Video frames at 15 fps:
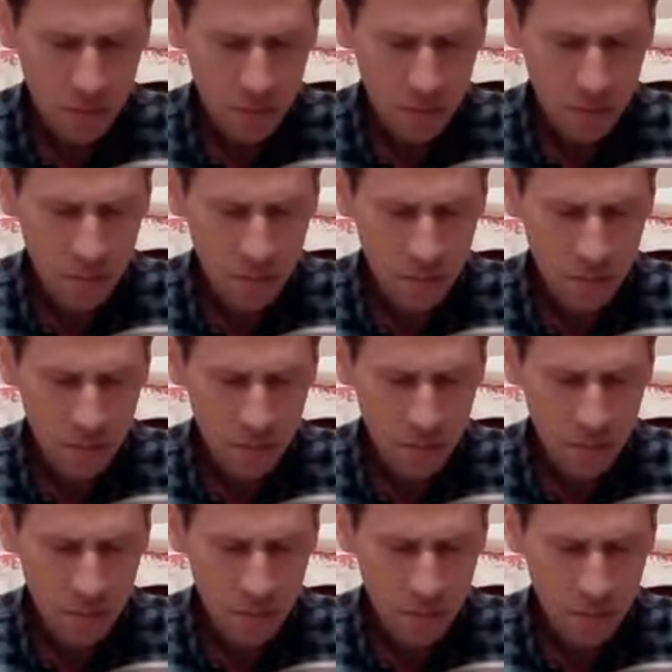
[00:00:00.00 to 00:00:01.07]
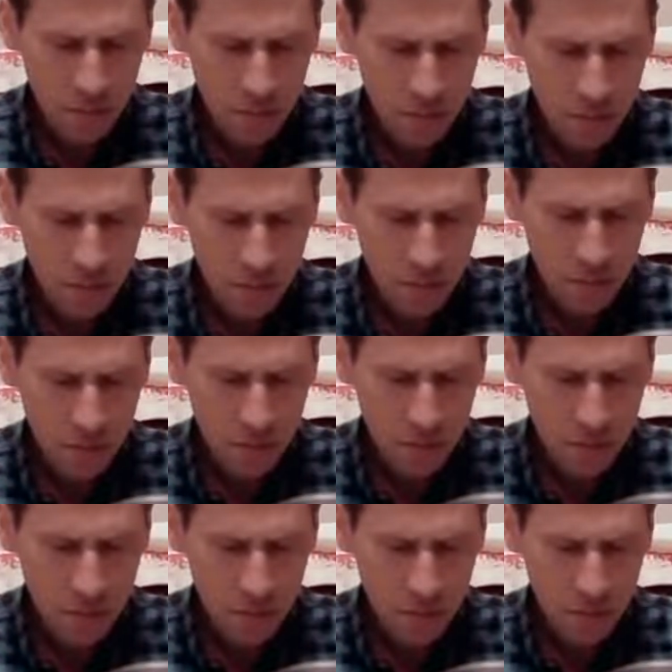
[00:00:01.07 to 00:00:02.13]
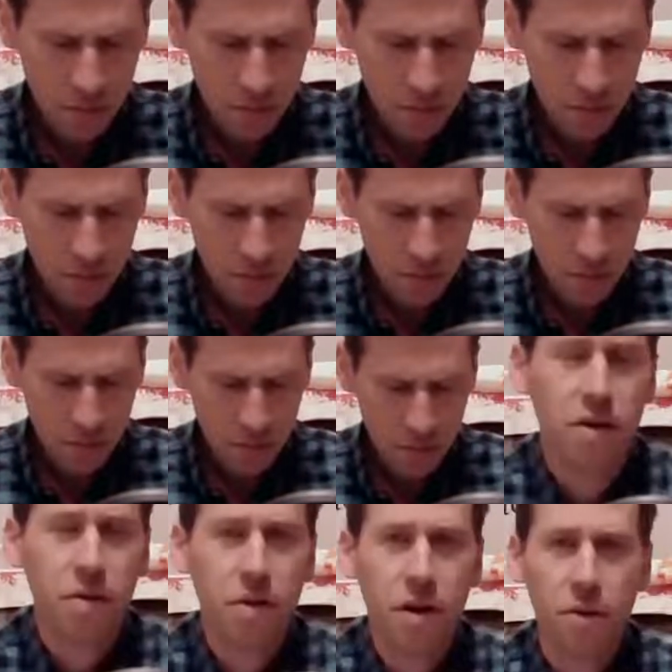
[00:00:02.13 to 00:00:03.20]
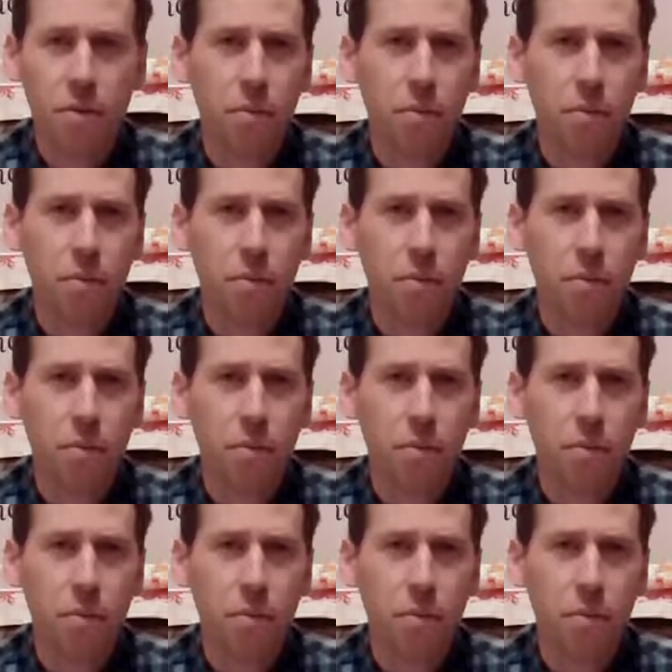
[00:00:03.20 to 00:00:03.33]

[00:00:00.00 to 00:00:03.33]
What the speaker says: I studied throughout the Word of God to try to find,